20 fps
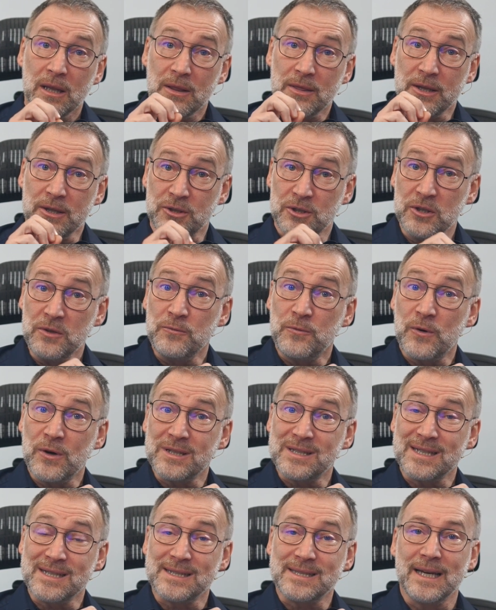The
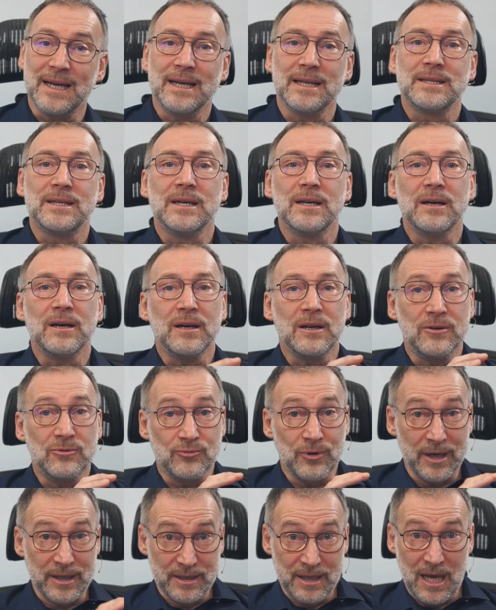difference is that uh,
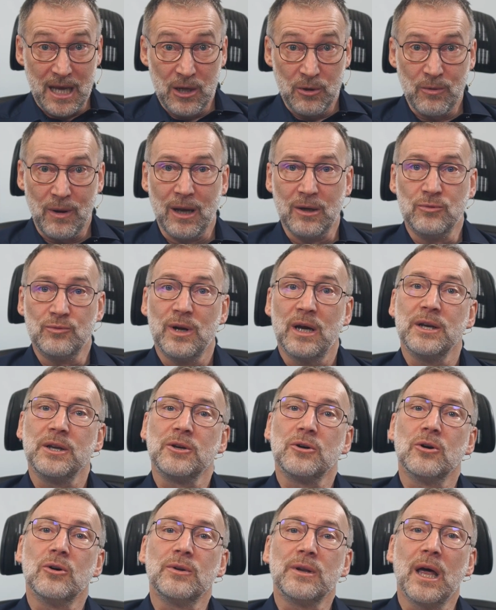right now I'm
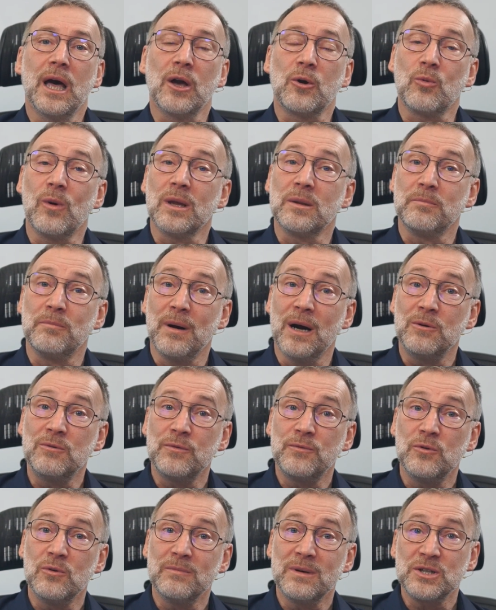running on a quite
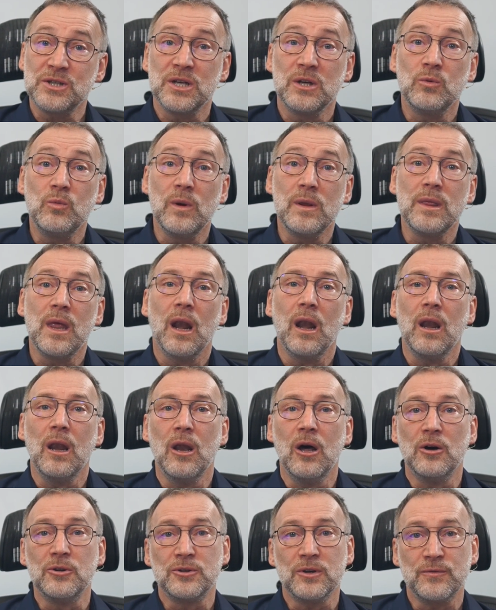powerful machine with a
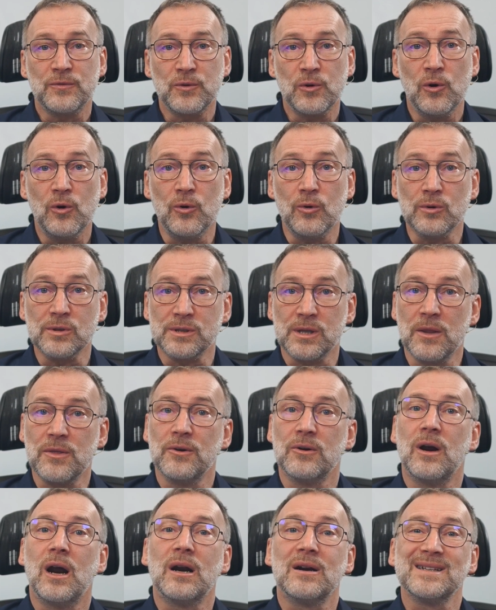lot of cores.
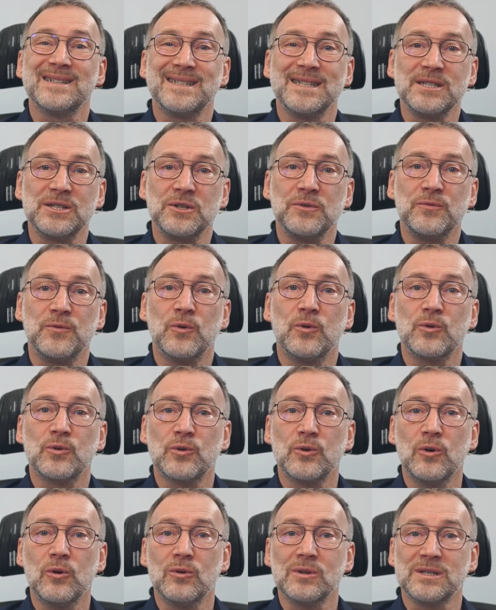There are 64
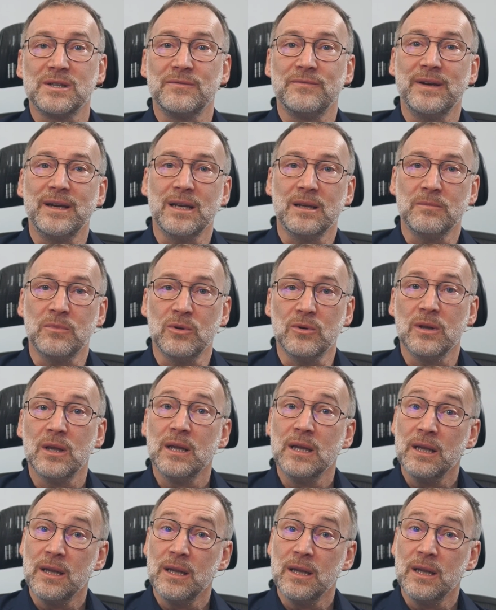cores available.